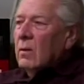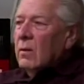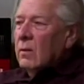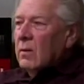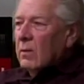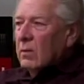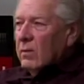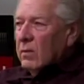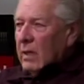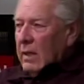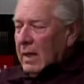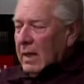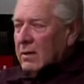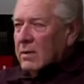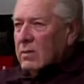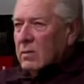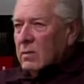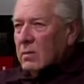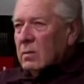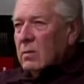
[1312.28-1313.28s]
the
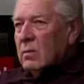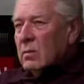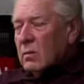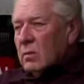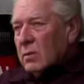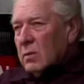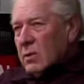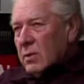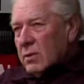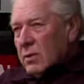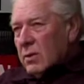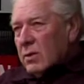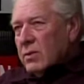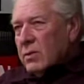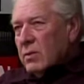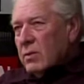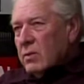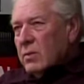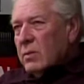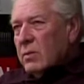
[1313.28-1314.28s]
last decision
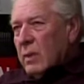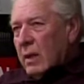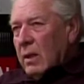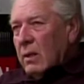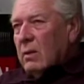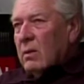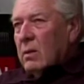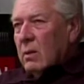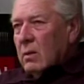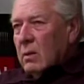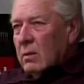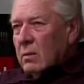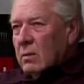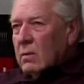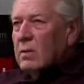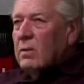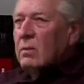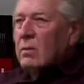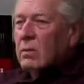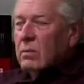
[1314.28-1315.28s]
was made to,
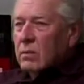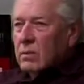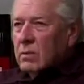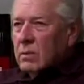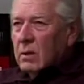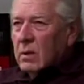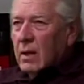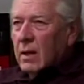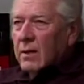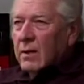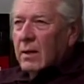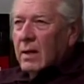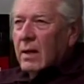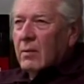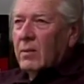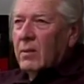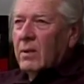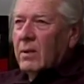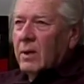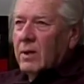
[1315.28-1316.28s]
to deny the
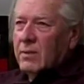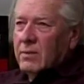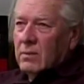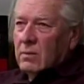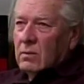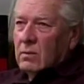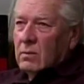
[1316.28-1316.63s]
application.